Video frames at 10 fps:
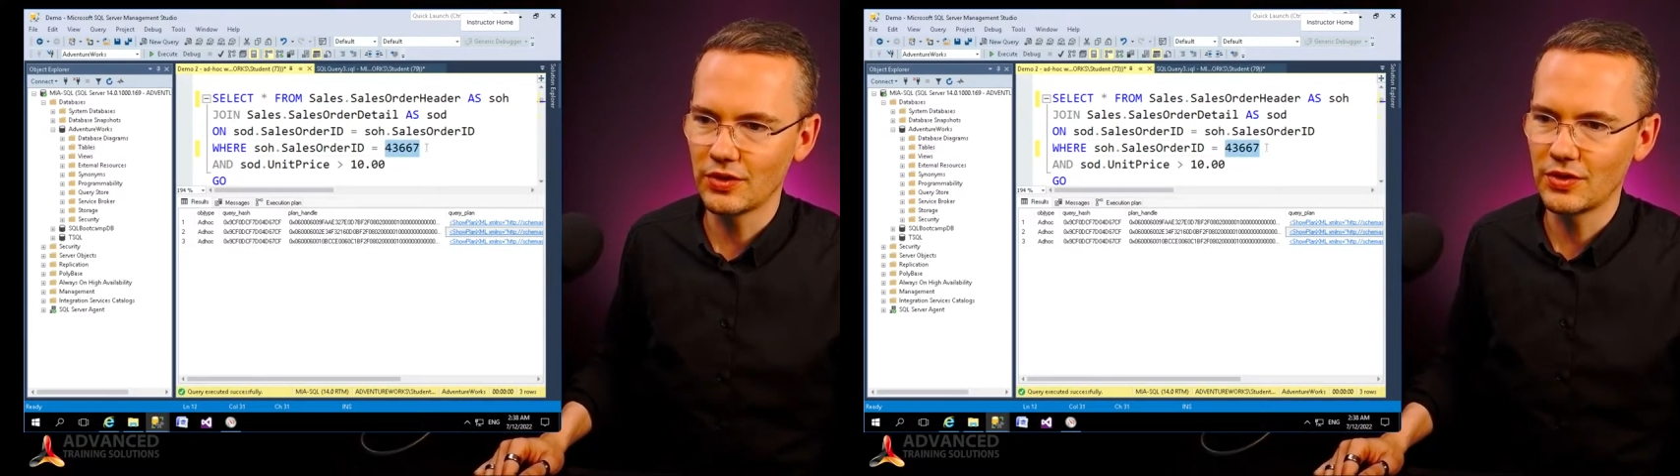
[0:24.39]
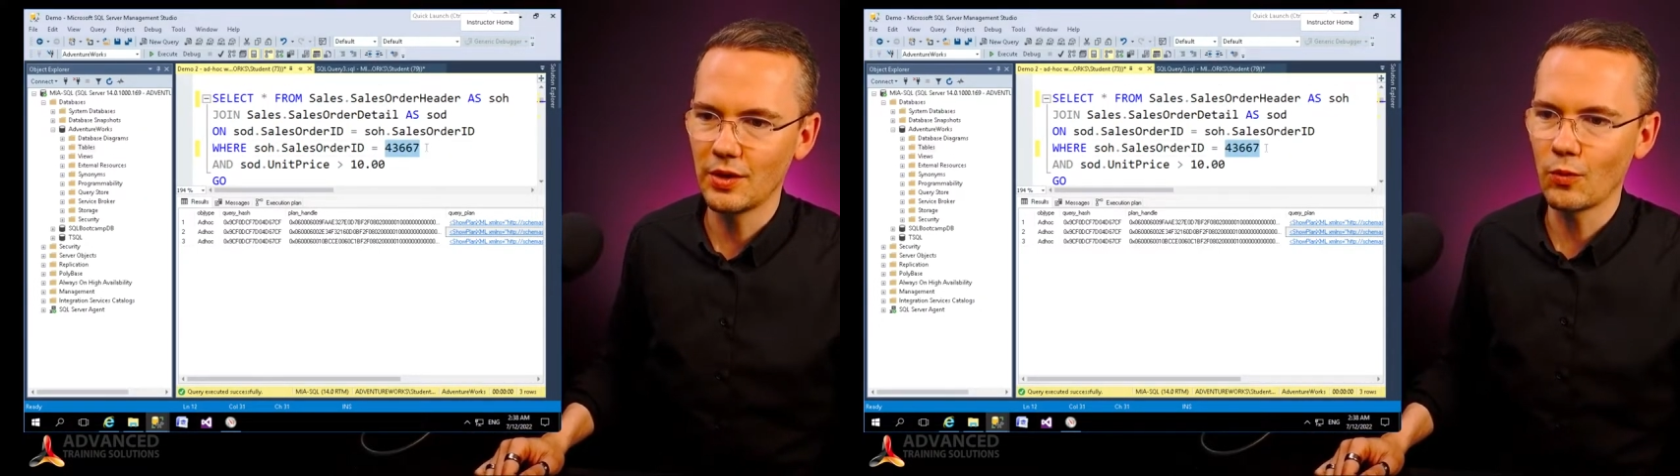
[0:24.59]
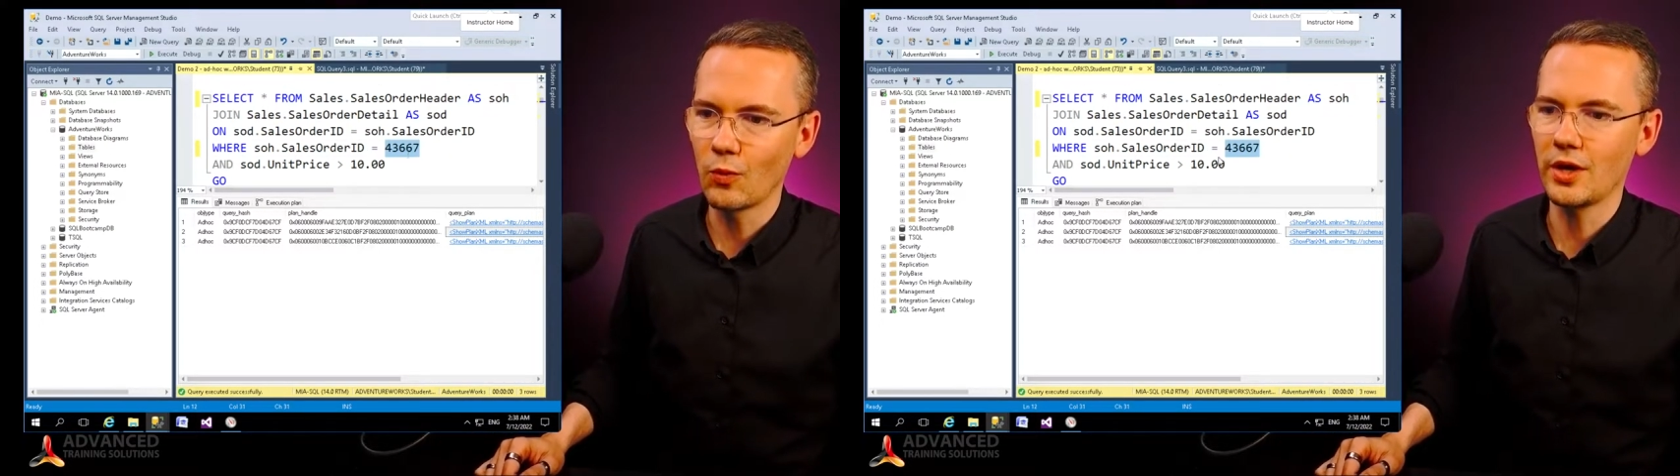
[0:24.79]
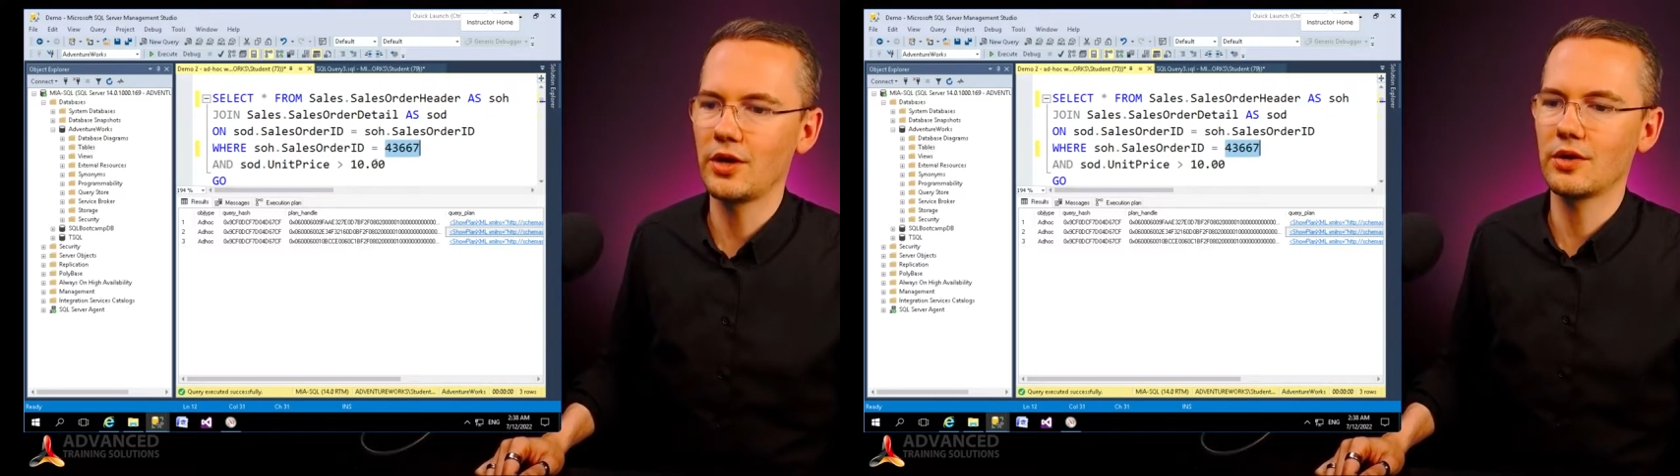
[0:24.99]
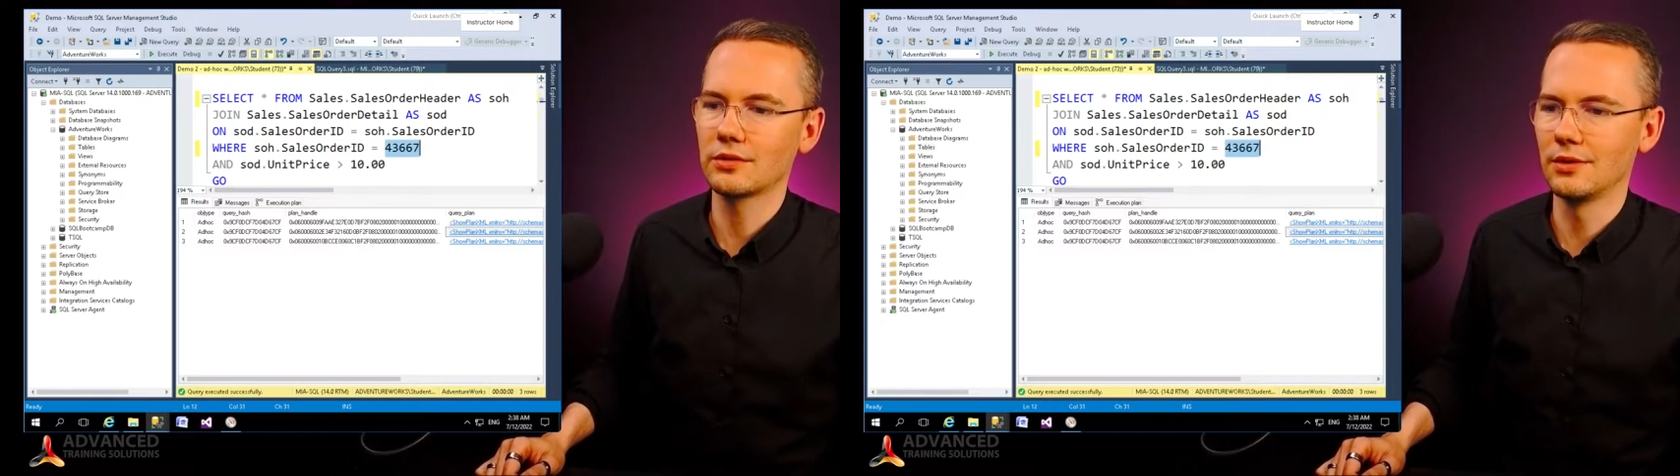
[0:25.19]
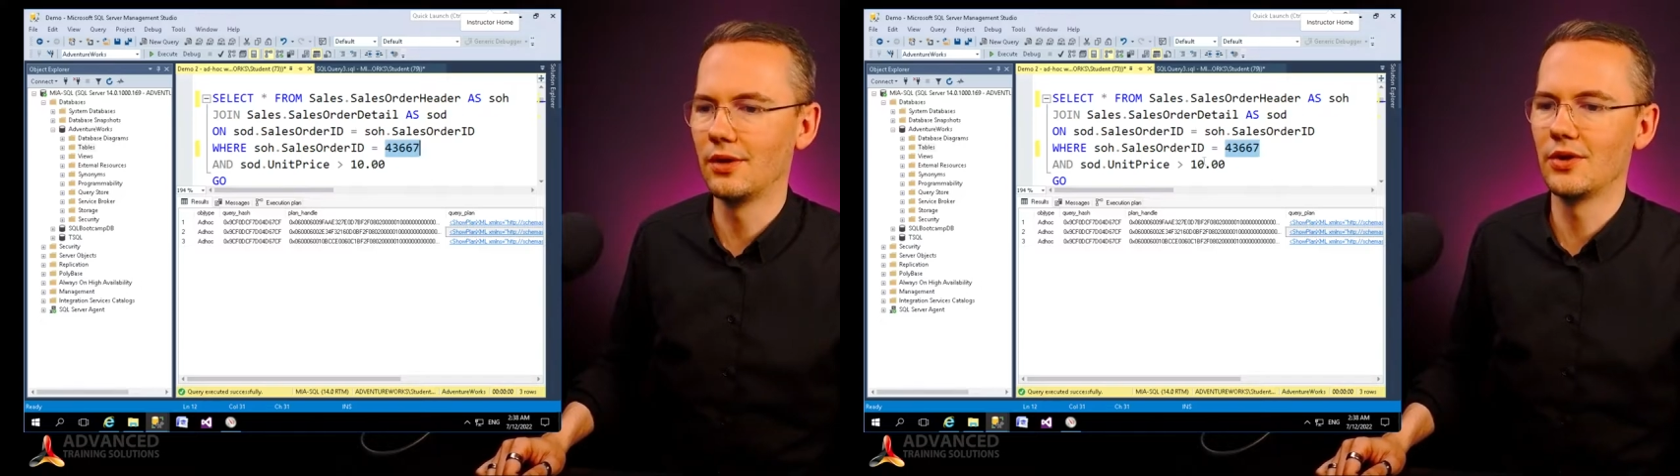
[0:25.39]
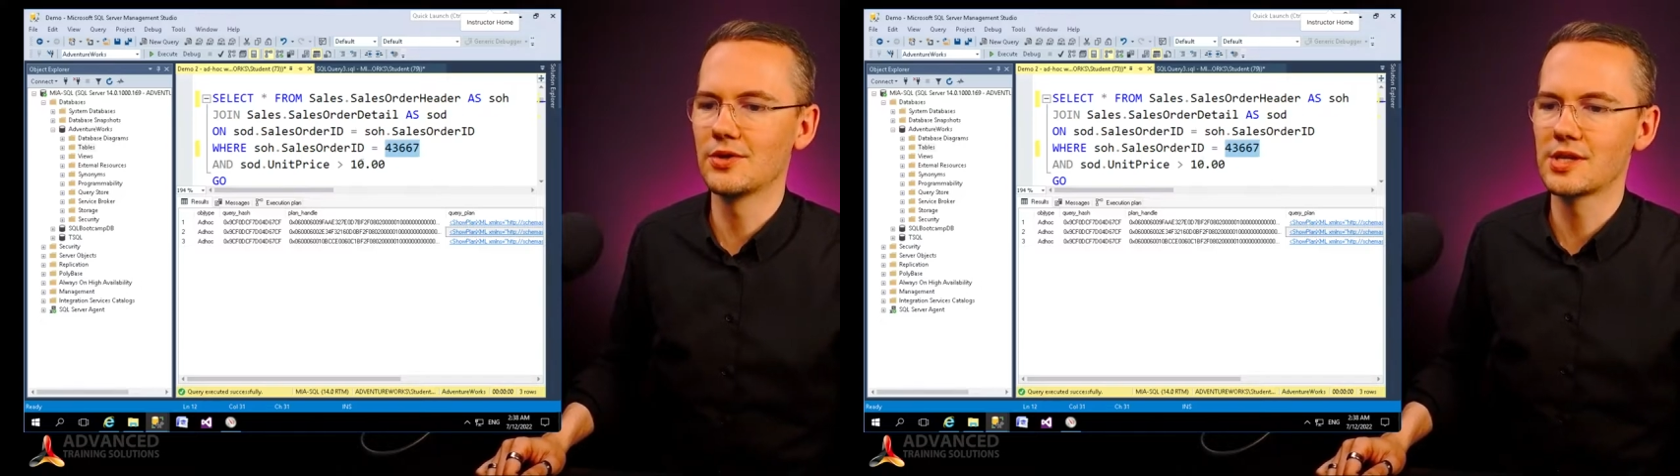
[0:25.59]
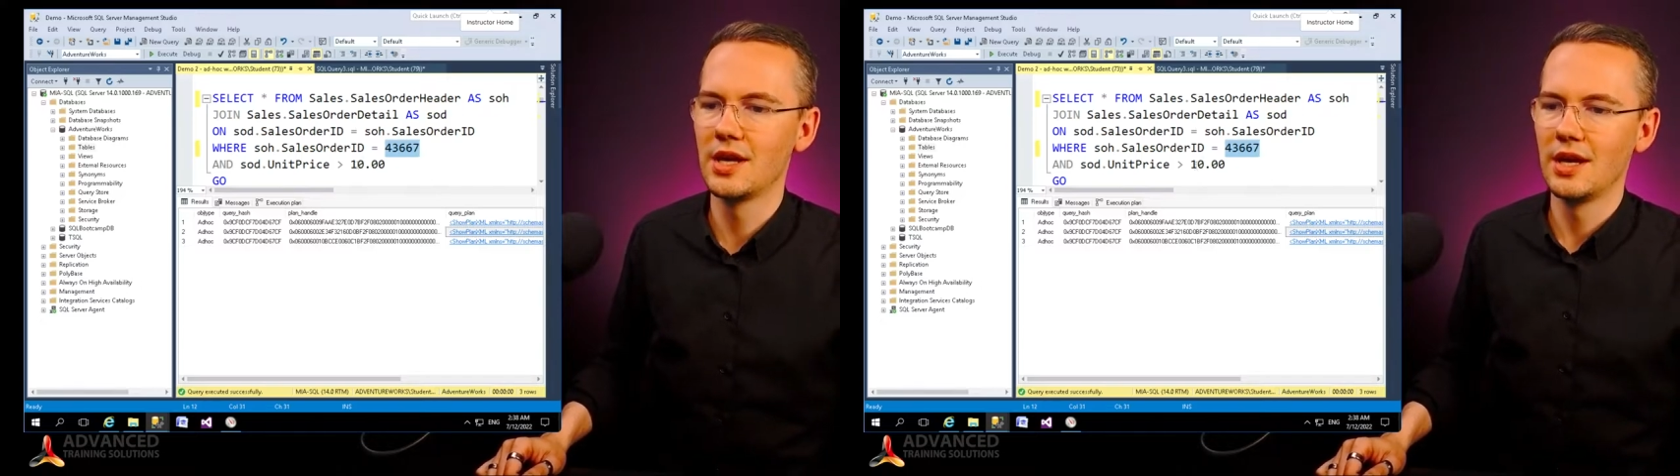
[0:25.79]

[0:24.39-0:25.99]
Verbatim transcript: the where clause